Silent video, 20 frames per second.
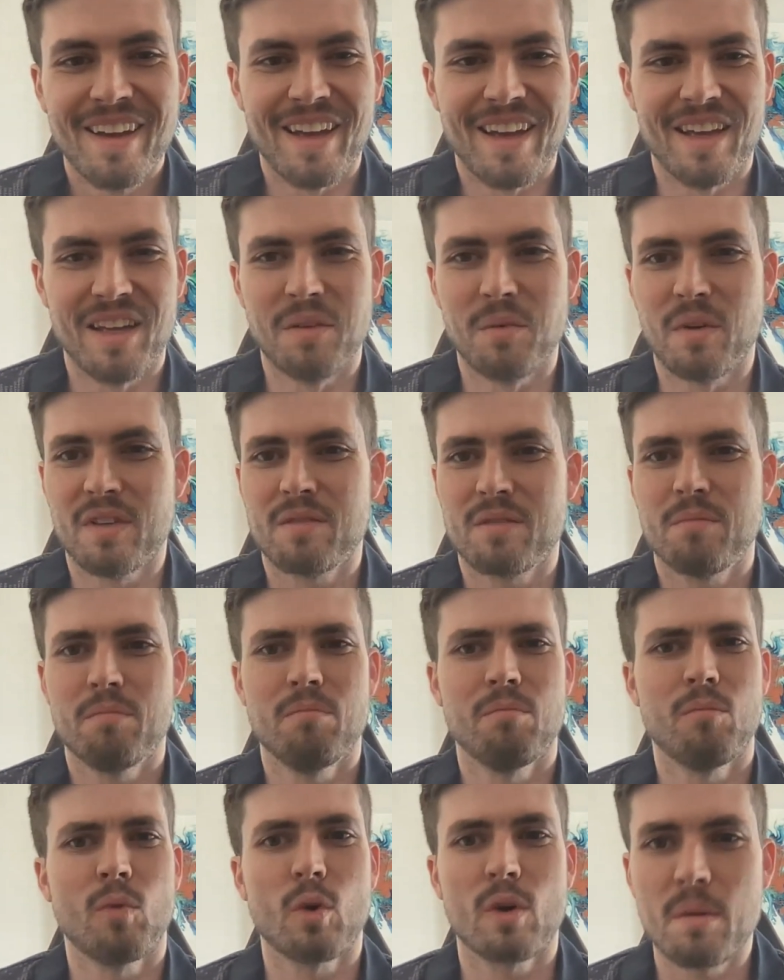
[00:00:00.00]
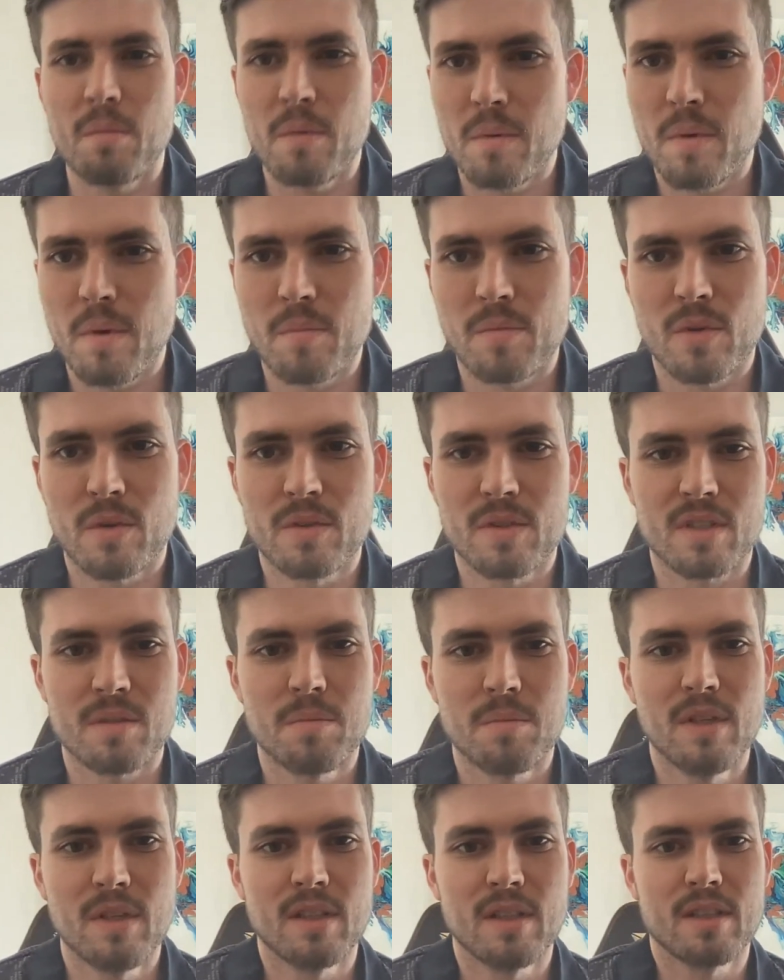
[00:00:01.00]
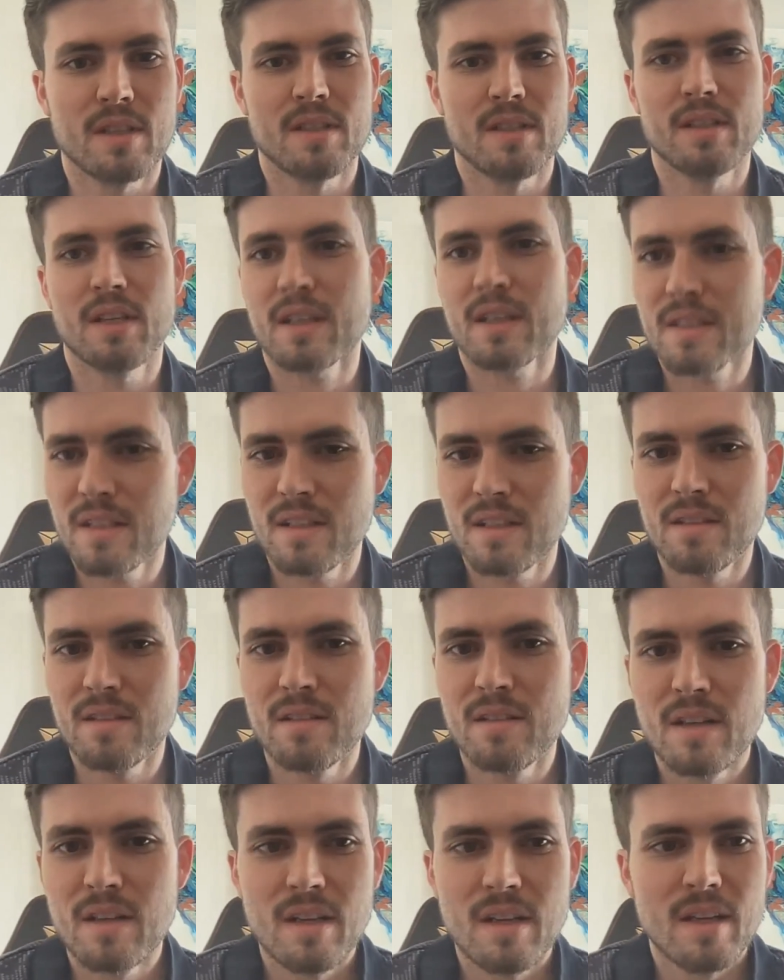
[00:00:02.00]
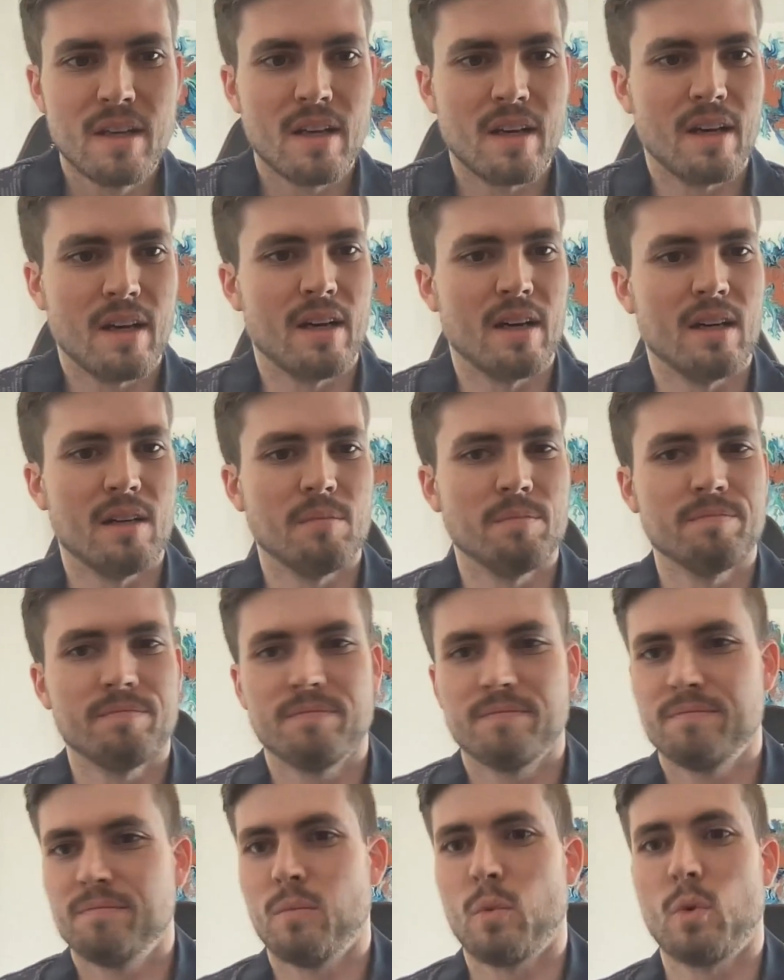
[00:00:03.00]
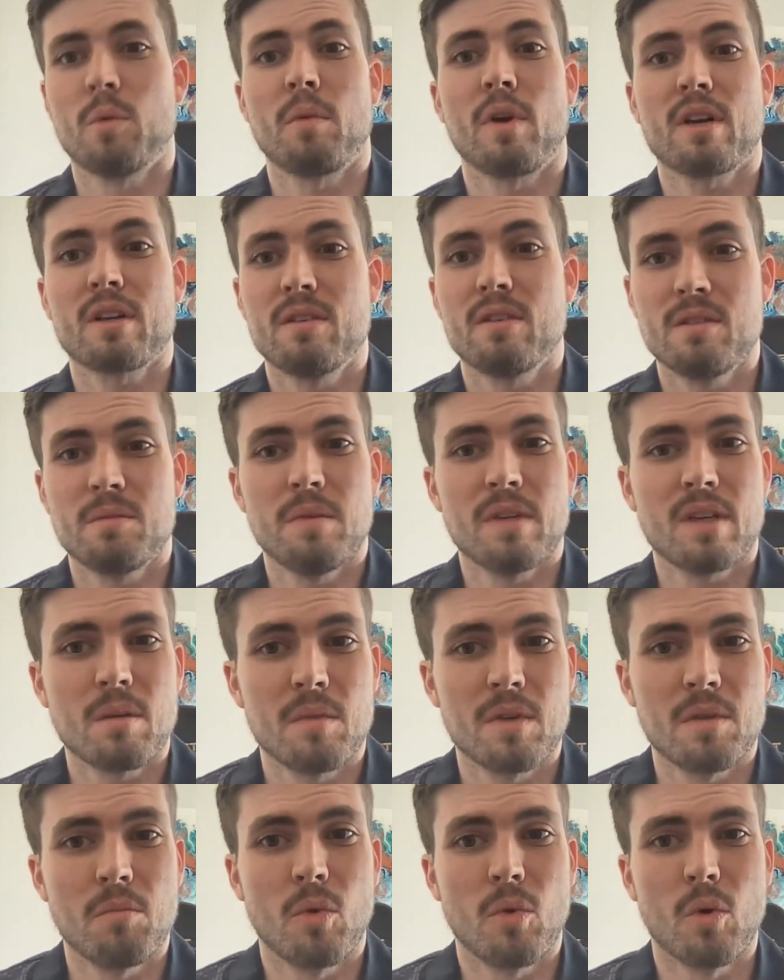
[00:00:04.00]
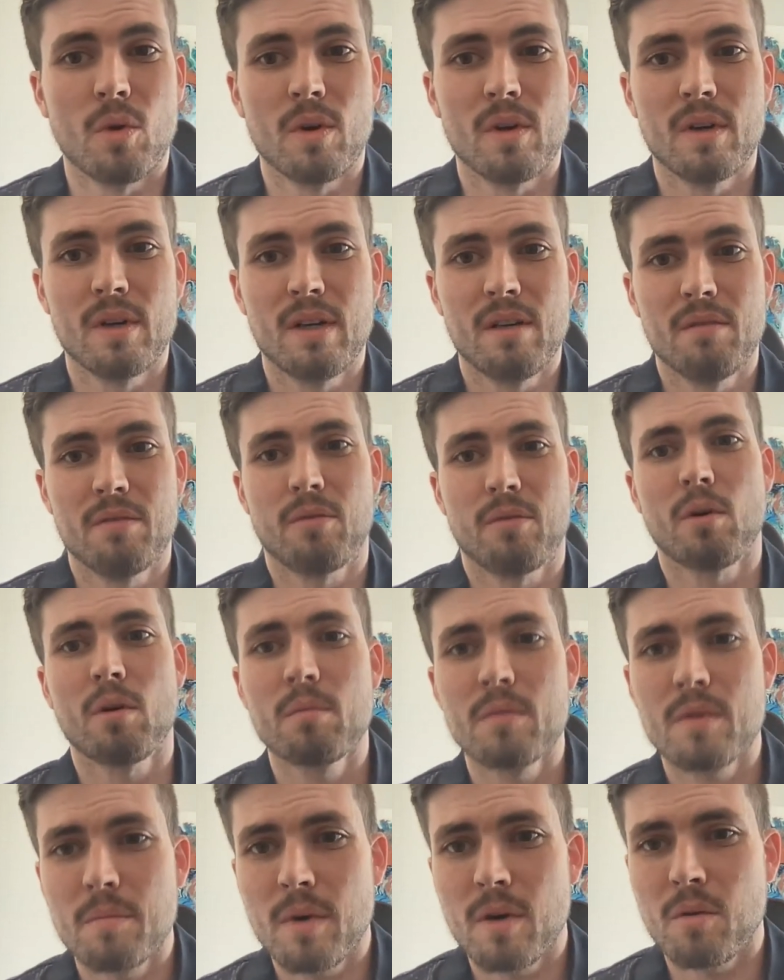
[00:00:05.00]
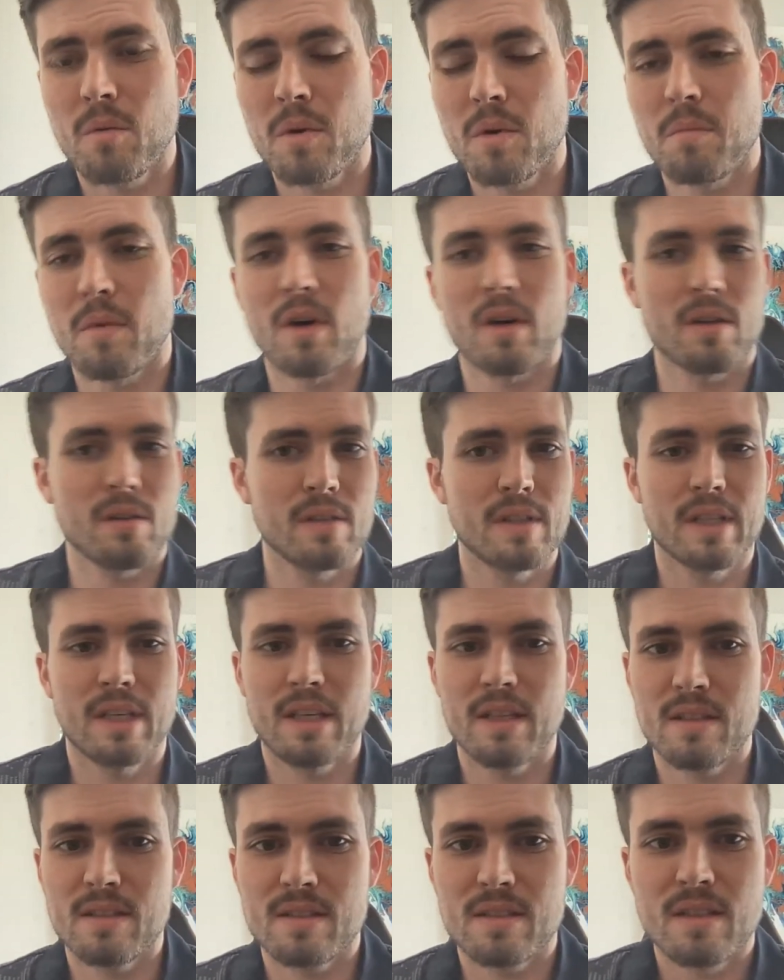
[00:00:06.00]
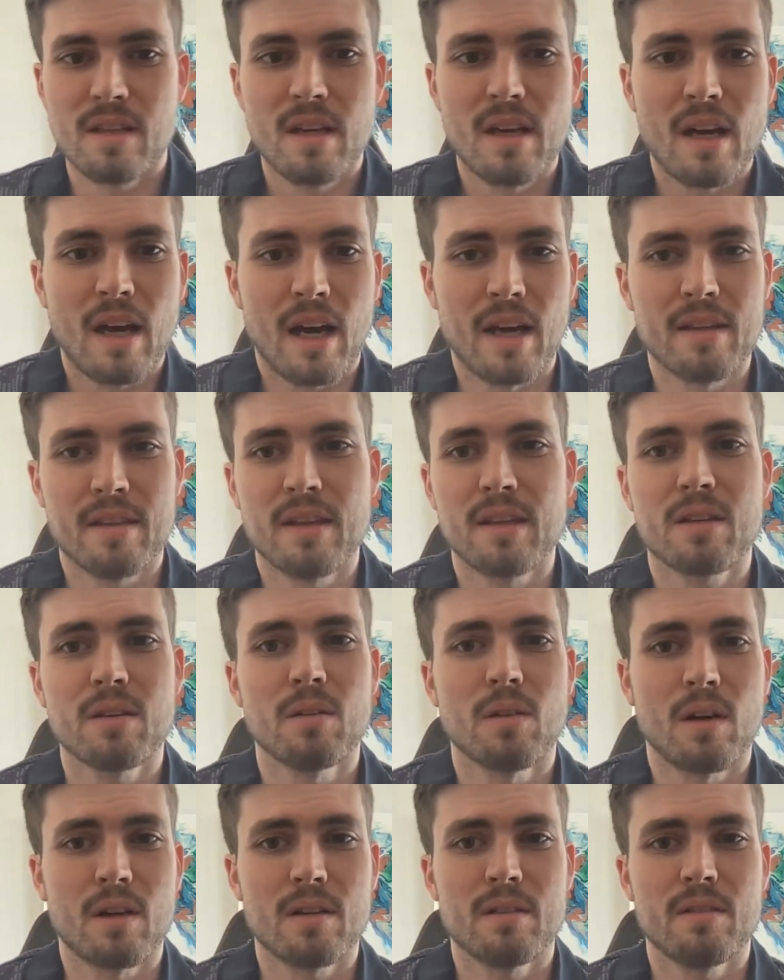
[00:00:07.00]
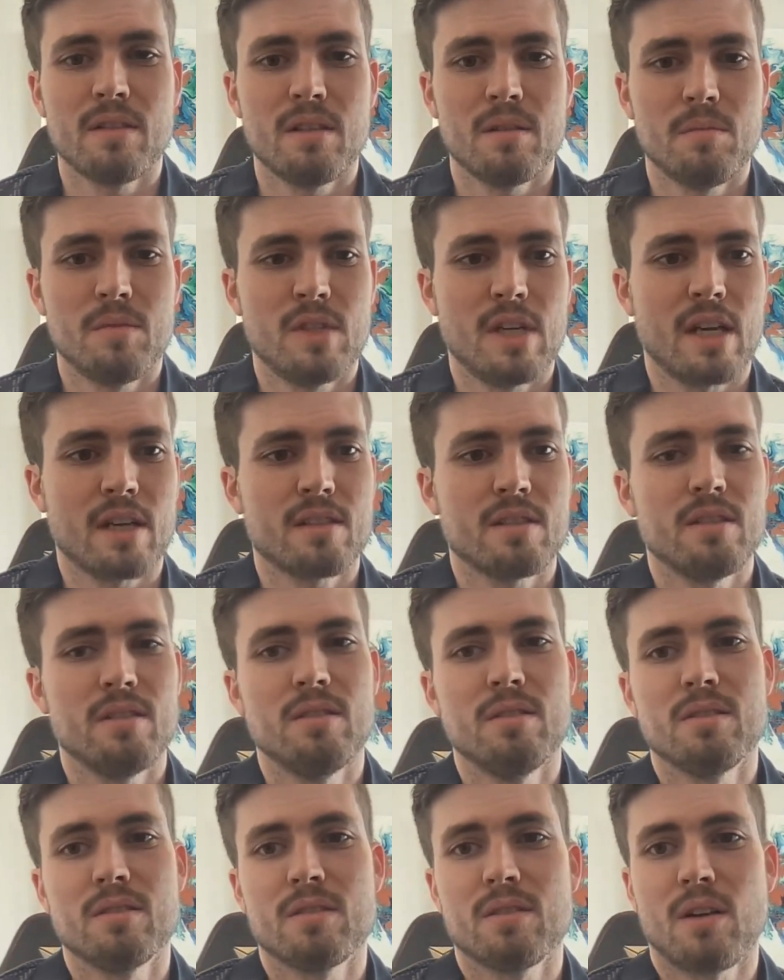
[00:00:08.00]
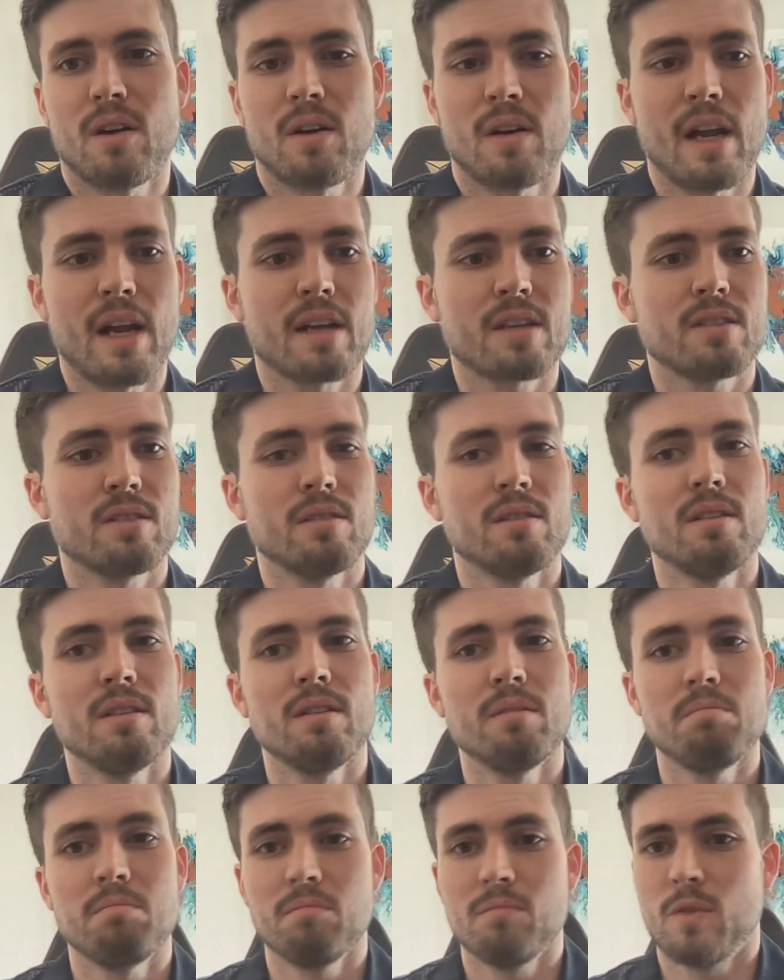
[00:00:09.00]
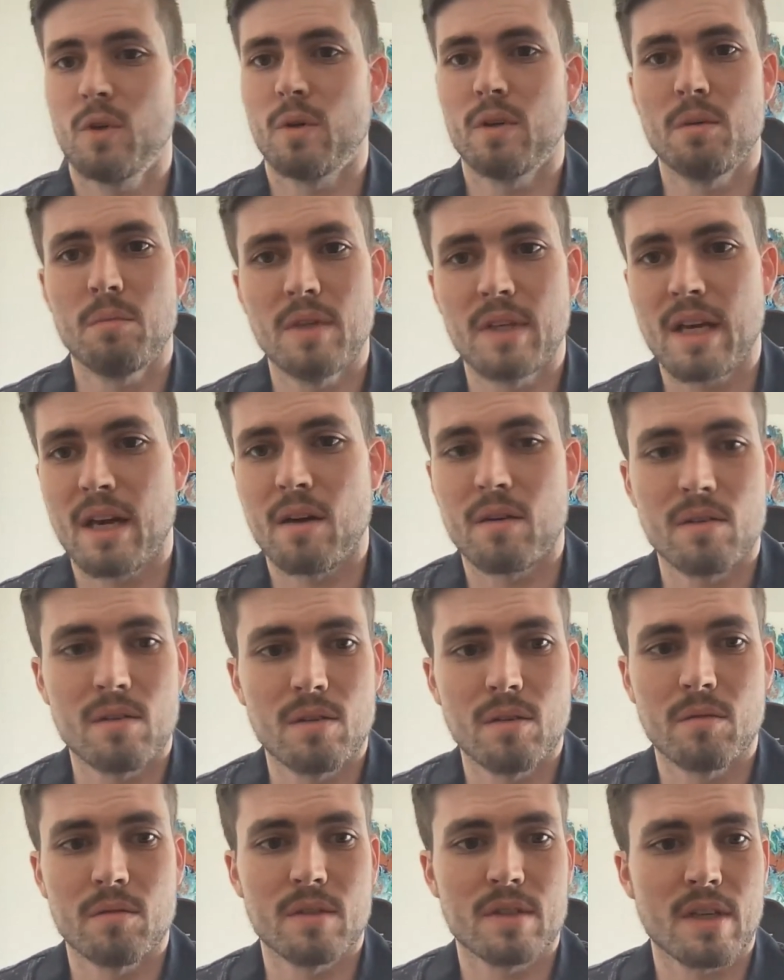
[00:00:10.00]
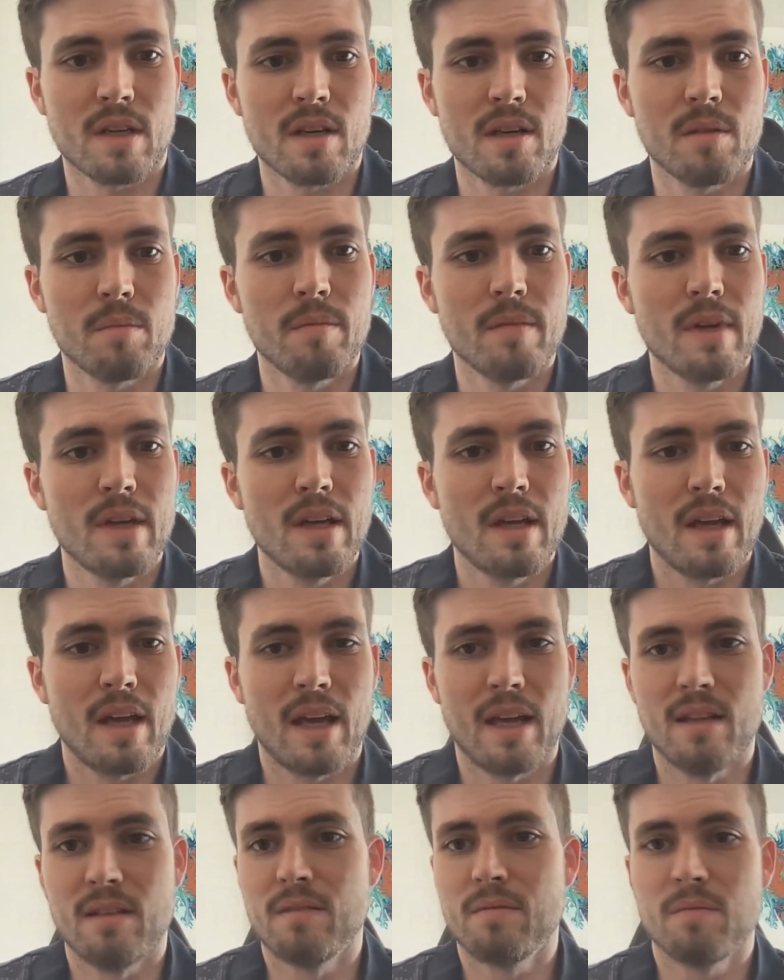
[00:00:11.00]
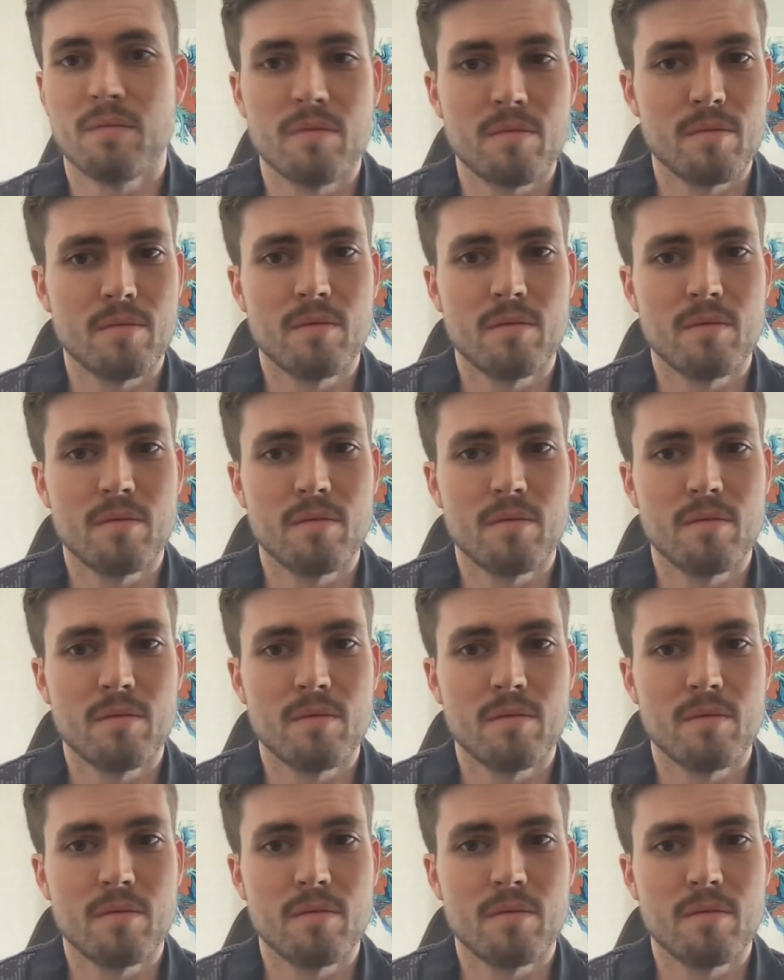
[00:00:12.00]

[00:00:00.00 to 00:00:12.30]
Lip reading: and with more MMM projects being conducted, more marketers becoming more informed about what modeling is, I think a lot of the objections are actually going to be countered over time. And